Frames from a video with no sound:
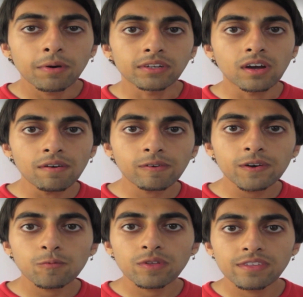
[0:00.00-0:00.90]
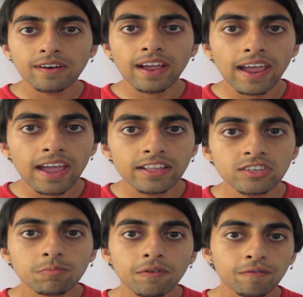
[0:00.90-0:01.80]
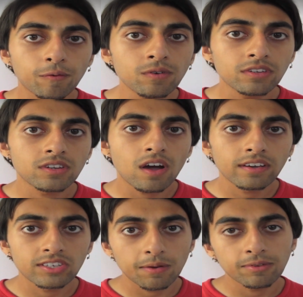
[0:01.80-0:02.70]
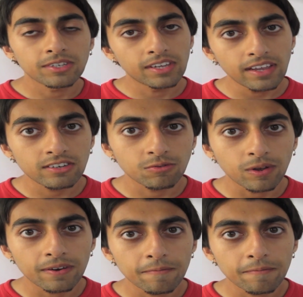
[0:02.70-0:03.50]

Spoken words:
but cover it with your hands before the dog is able to get to it.